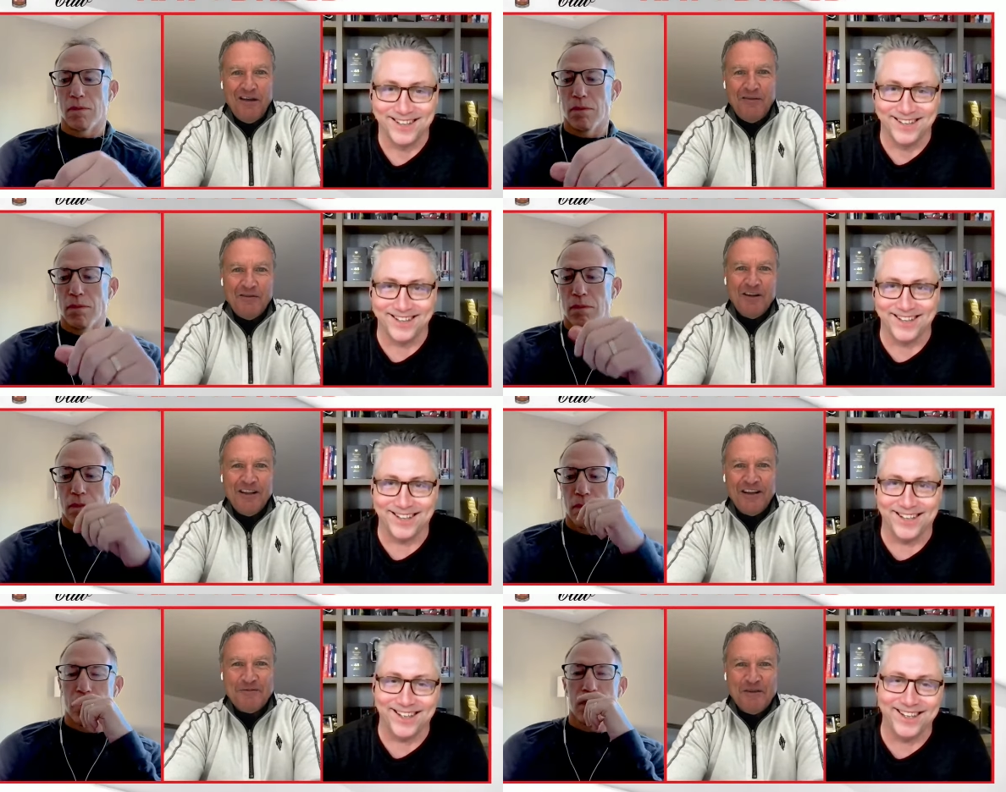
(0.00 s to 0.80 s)
Speaker 1: uh, would I
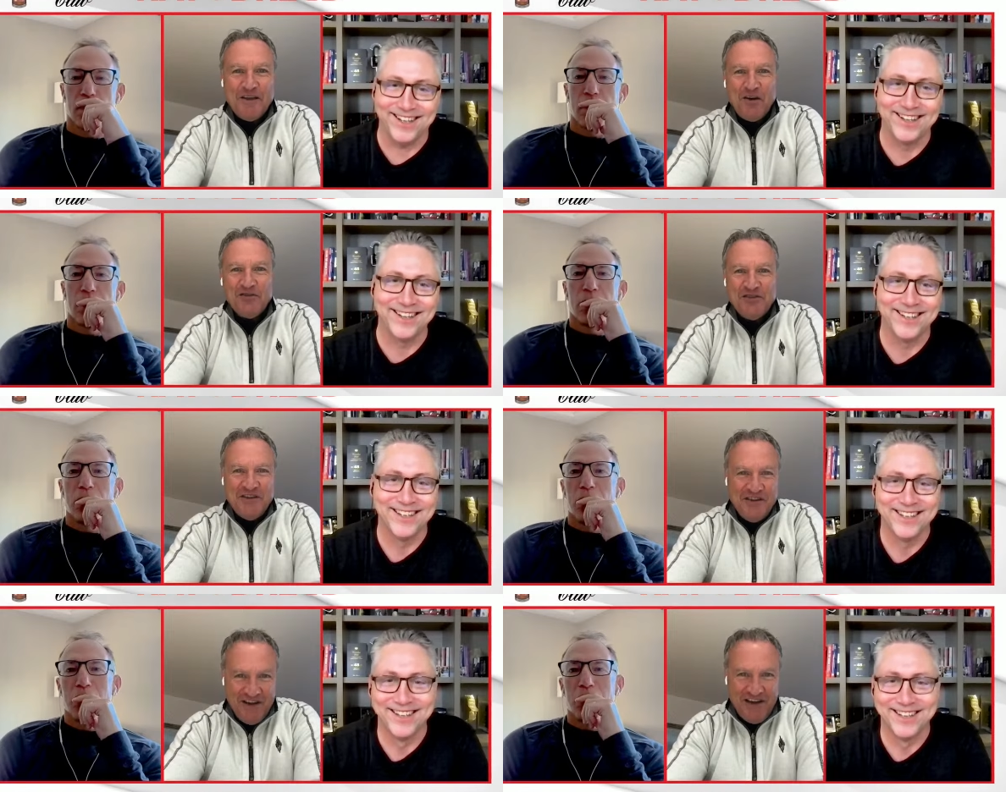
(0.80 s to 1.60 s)
like to be
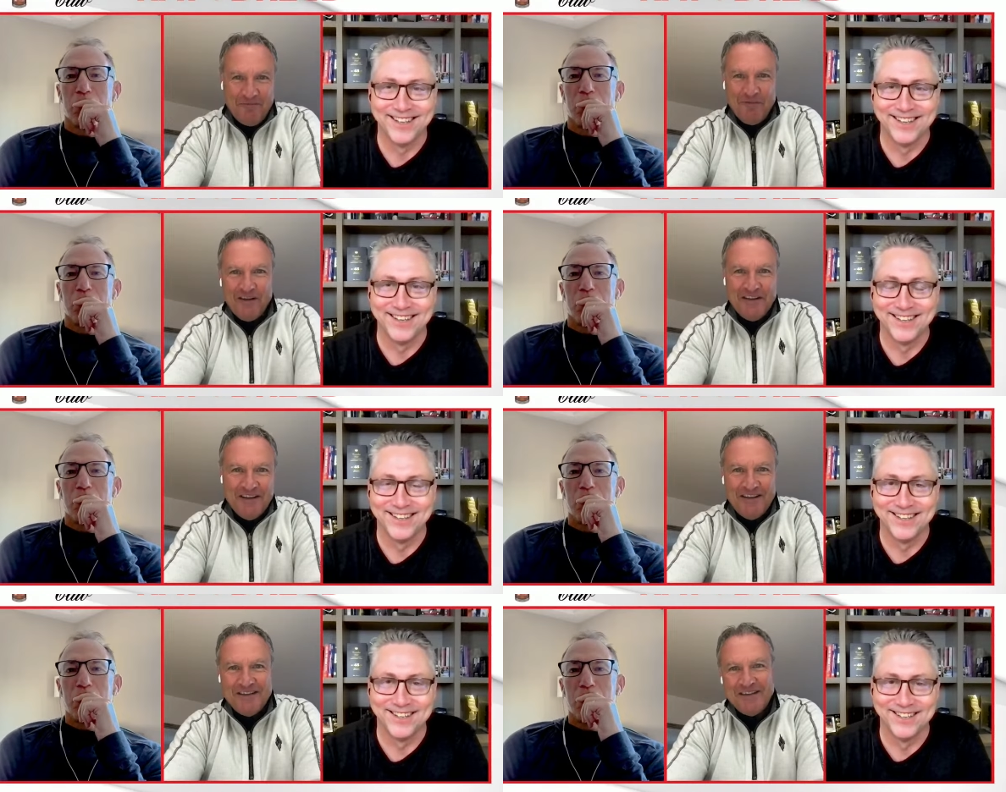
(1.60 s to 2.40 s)
coaching? Yeah, but
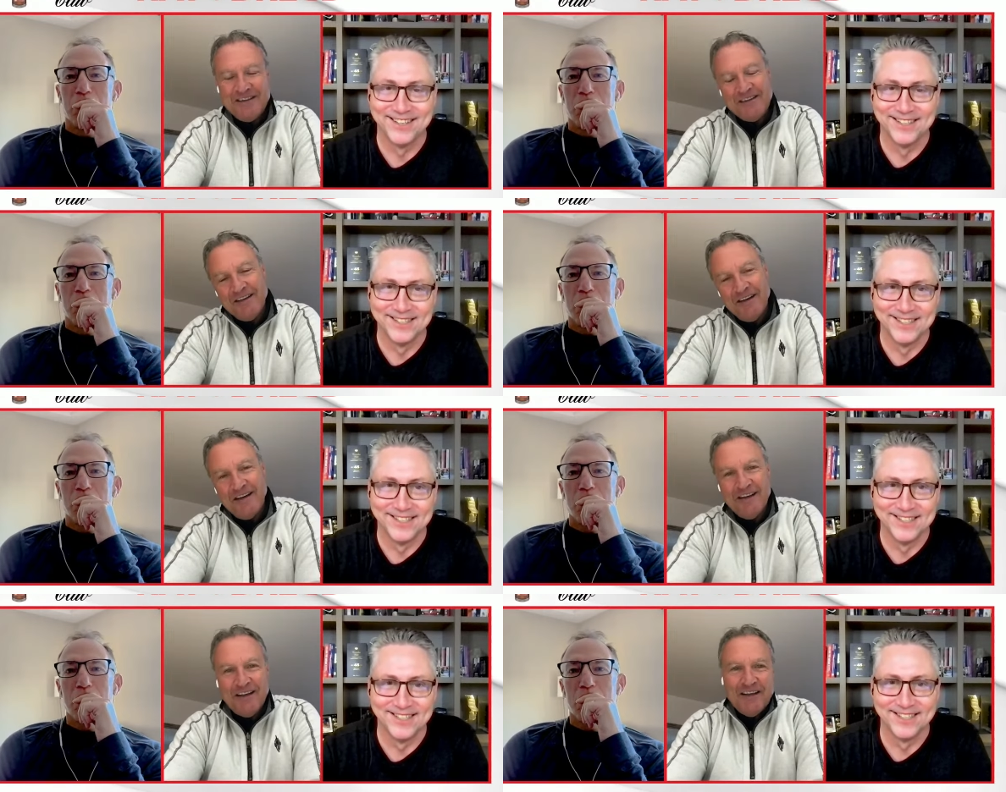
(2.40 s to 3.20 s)
is it. Uh,
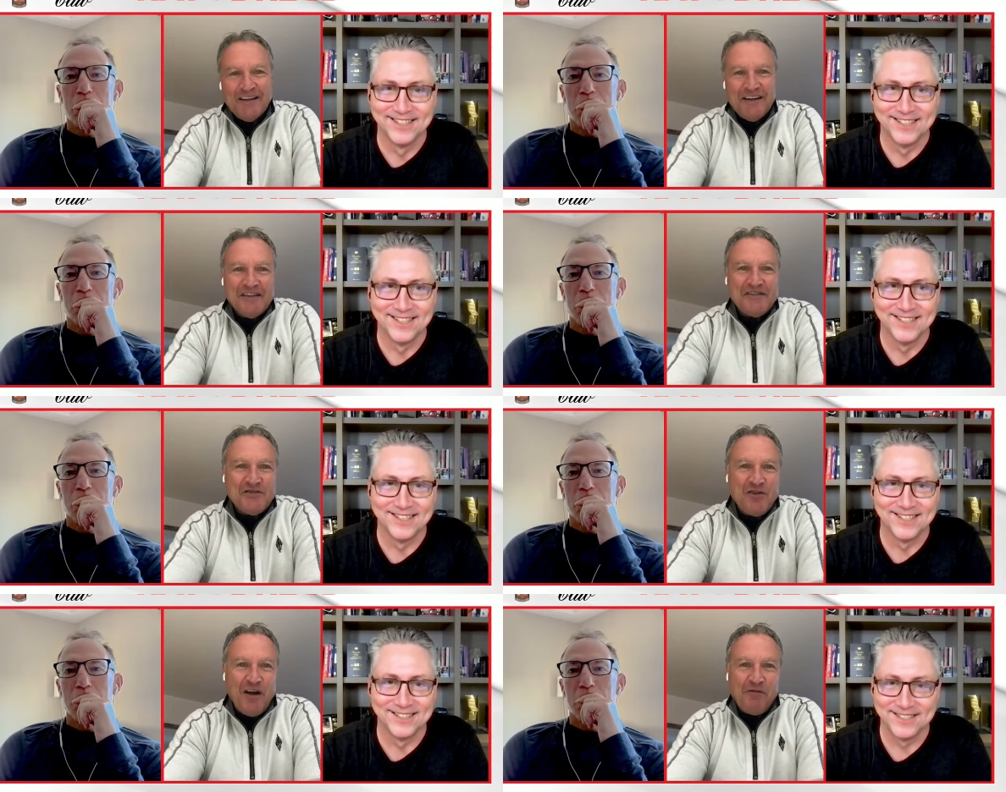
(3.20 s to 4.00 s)
nice to
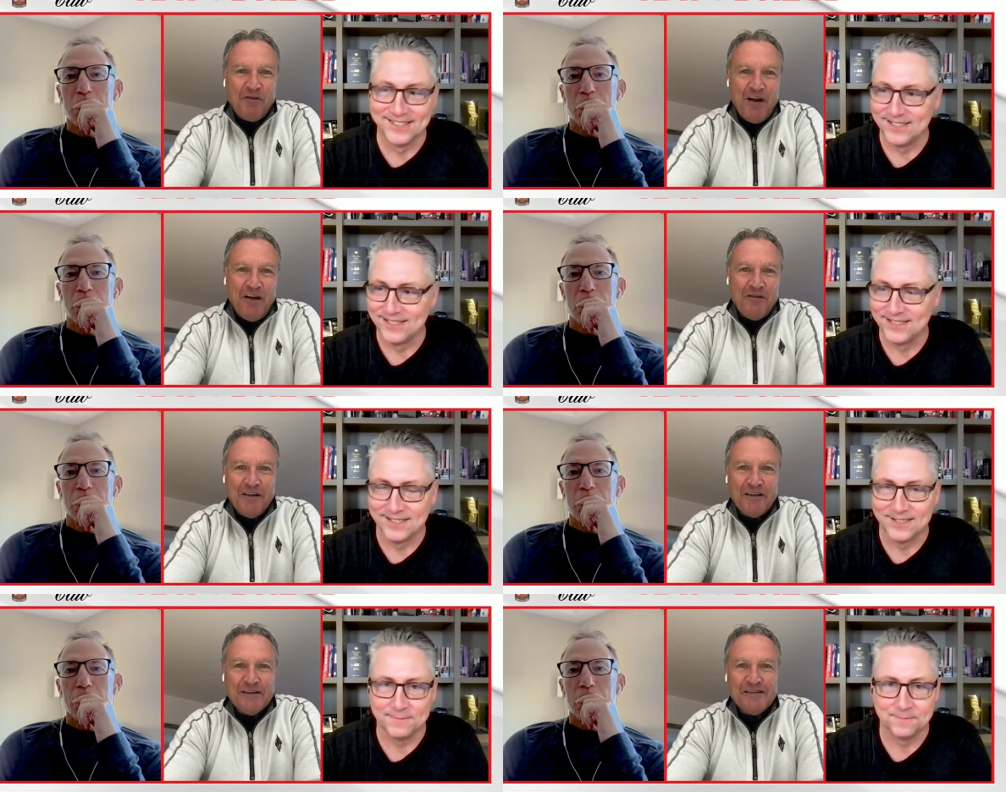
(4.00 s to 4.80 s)
travel around
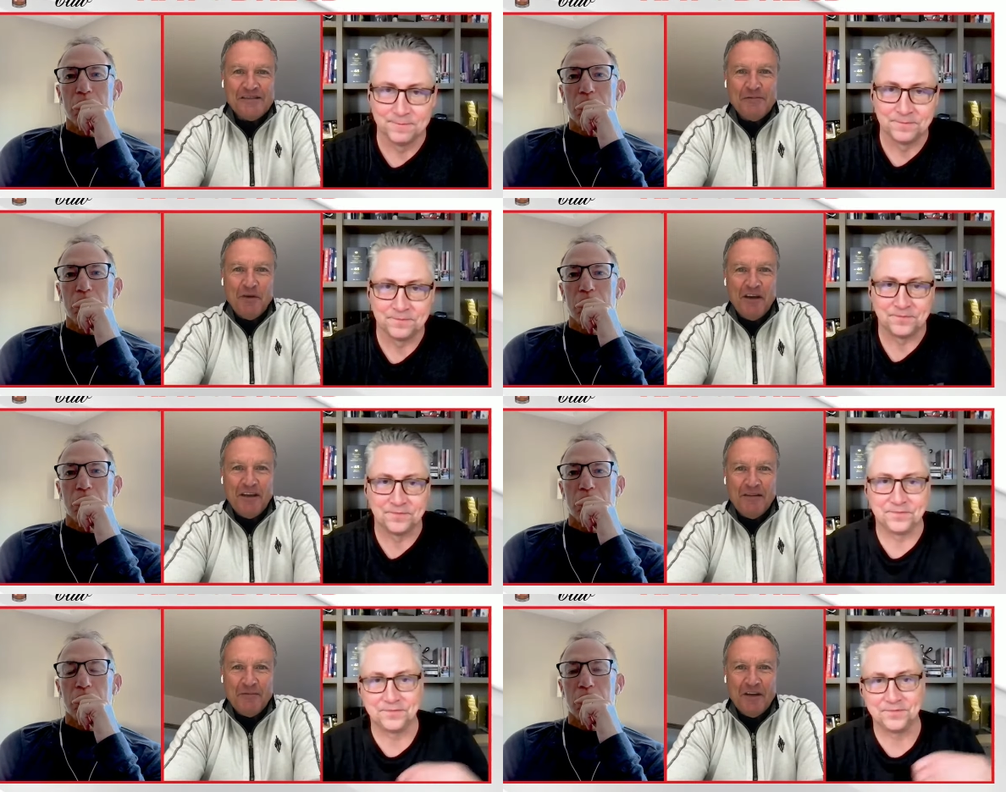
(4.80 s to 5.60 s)
and see my
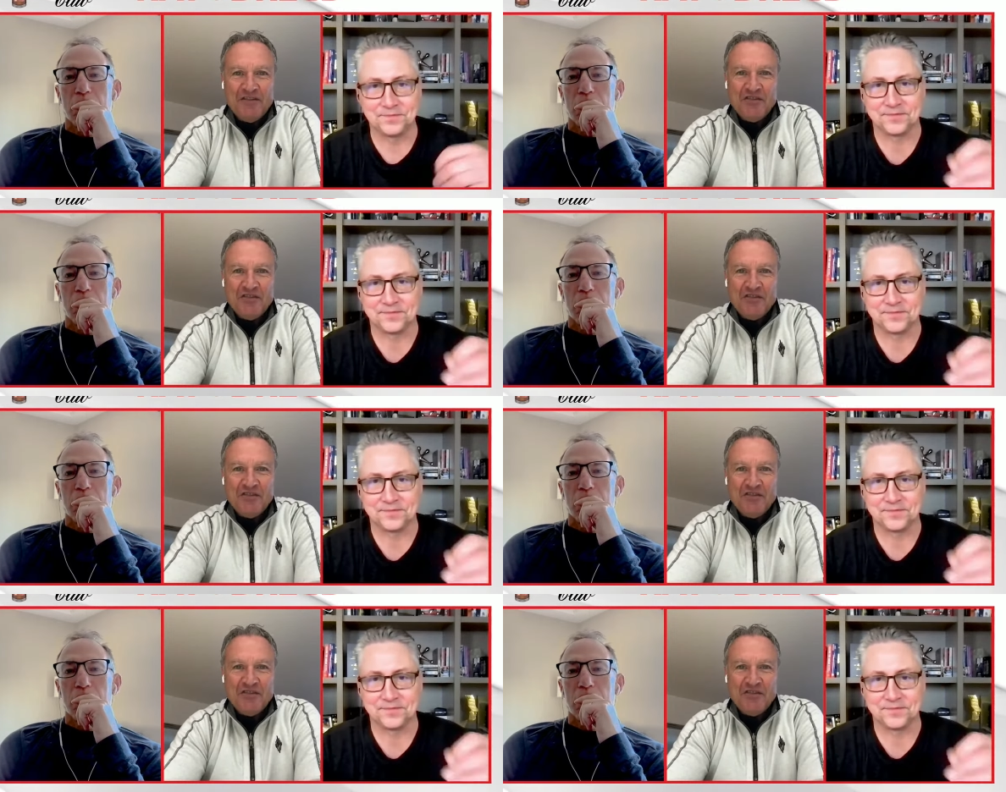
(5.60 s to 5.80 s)
my